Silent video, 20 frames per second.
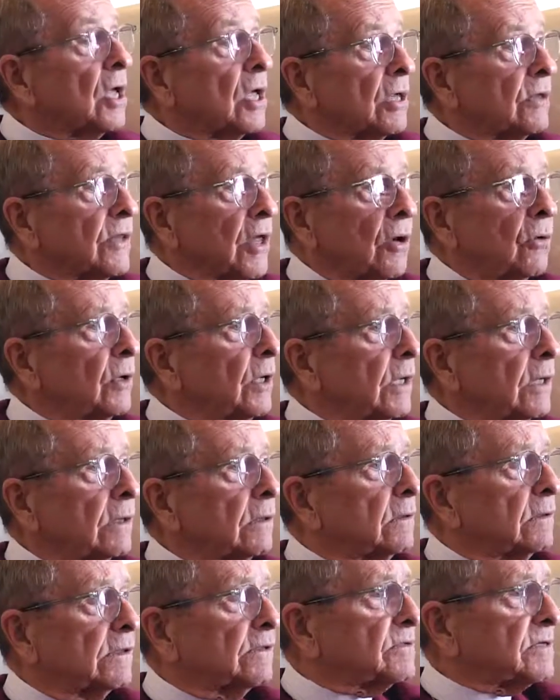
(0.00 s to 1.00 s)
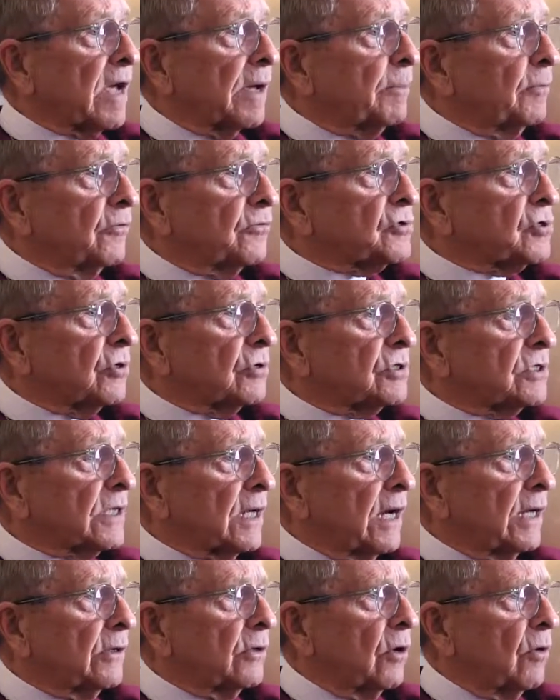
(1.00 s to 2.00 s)
The only Disciples Church that
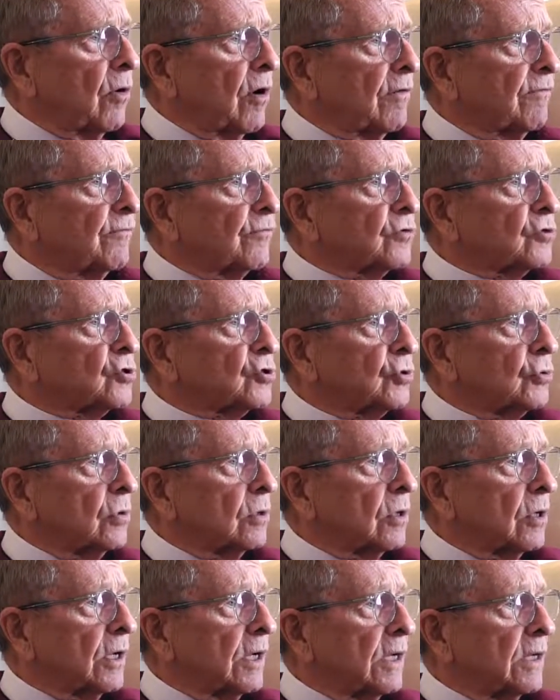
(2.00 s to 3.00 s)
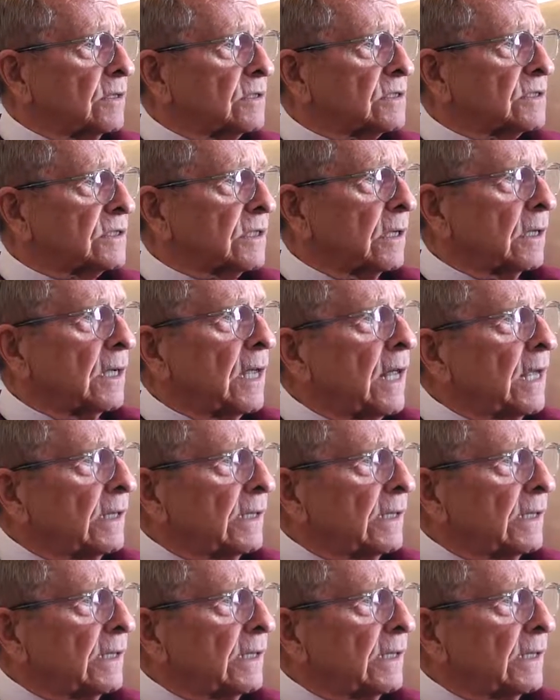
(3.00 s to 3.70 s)
I know of for sure is uh,